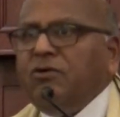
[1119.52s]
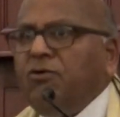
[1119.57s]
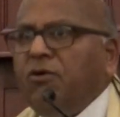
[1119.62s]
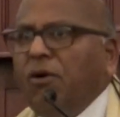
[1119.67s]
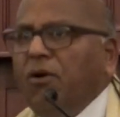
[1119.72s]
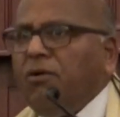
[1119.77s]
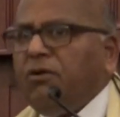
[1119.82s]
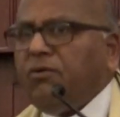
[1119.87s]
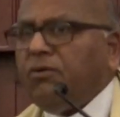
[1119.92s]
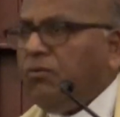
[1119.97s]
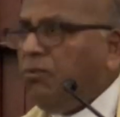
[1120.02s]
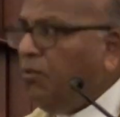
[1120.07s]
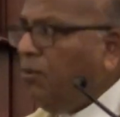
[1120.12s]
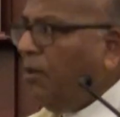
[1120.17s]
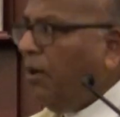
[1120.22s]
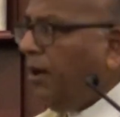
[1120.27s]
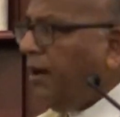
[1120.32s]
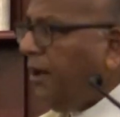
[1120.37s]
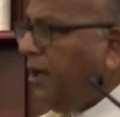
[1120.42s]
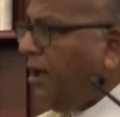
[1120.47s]
Don't
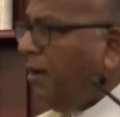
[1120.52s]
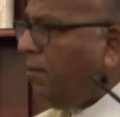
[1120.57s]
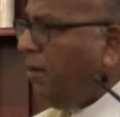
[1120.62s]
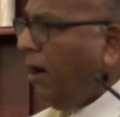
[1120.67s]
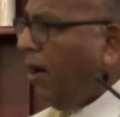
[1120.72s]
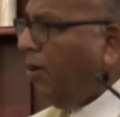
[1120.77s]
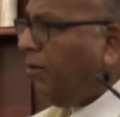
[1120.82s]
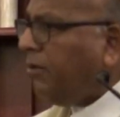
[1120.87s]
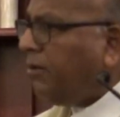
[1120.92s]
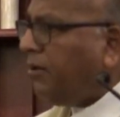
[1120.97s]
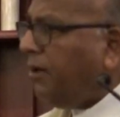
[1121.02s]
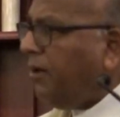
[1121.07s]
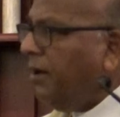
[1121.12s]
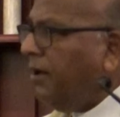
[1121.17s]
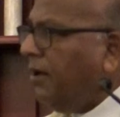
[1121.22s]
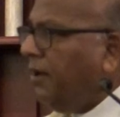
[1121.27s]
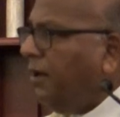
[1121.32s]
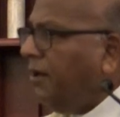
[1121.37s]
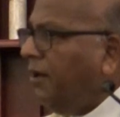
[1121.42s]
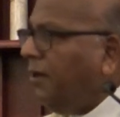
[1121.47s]
worry about
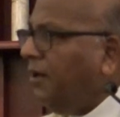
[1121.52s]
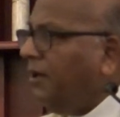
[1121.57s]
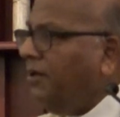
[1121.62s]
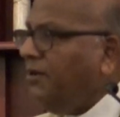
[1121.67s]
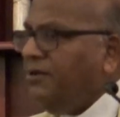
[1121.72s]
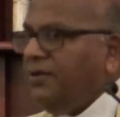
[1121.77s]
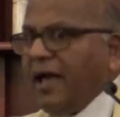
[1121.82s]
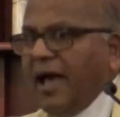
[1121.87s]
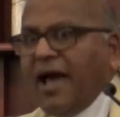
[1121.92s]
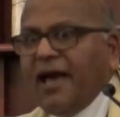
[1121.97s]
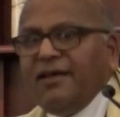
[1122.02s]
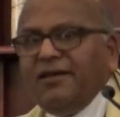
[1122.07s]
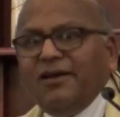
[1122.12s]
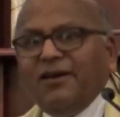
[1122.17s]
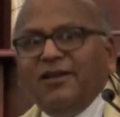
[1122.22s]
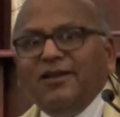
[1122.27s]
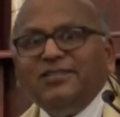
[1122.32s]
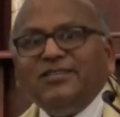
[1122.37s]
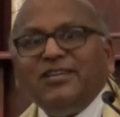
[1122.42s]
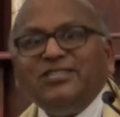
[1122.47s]

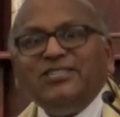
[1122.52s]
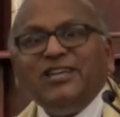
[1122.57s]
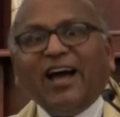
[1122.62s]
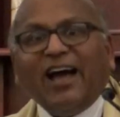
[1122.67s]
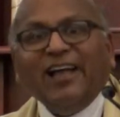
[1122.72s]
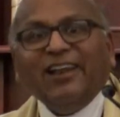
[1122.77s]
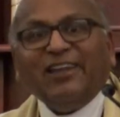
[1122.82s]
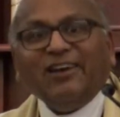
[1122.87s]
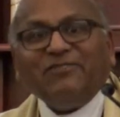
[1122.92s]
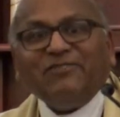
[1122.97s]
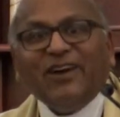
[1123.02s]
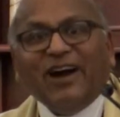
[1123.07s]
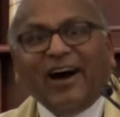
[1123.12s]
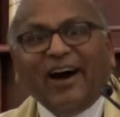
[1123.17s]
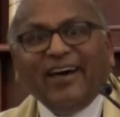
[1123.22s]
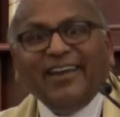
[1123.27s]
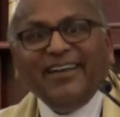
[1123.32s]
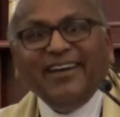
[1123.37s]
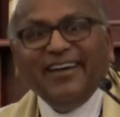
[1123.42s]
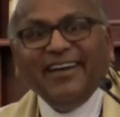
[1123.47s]
Daniel is a child of
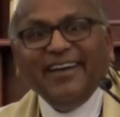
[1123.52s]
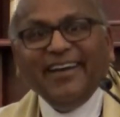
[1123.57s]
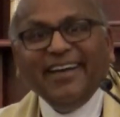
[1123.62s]
God.